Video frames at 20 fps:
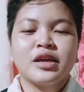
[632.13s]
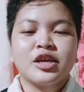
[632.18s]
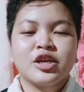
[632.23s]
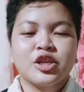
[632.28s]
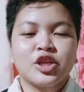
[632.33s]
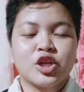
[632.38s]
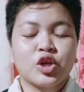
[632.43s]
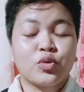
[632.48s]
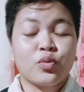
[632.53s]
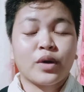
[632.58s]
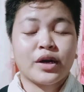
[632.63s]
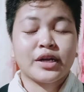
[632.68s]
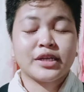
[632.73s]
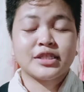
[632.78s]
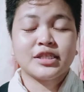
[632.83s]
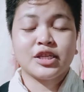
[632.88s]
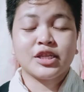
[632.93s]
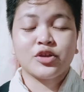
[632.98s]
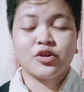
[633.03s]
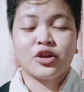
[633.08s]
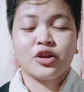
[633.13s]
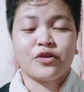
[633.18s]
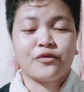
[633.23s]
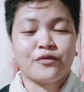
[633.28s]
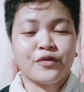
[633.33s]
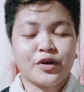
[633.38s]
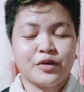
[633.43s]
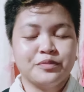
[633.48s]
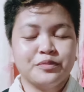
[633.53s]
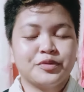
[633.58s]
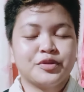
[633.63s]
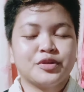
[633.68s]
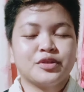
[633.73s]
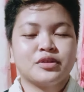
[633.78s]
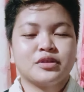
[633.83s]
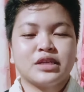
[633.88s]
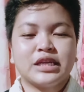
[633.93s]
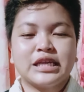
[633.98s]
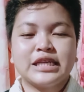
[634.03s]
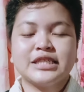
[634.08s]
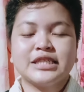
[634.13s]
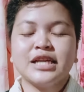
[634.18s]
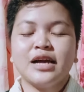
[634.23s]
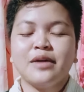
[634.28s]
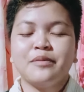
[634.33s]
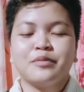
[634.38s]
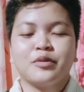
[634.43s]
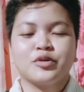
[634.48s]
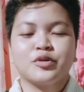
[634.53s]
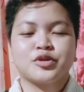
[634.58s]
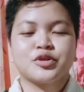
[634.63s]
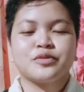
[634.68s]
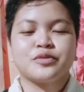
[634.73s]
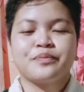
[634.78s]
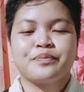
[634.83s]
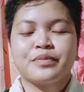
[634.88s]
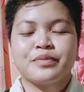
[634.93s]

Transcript: require singular verbs. Examples.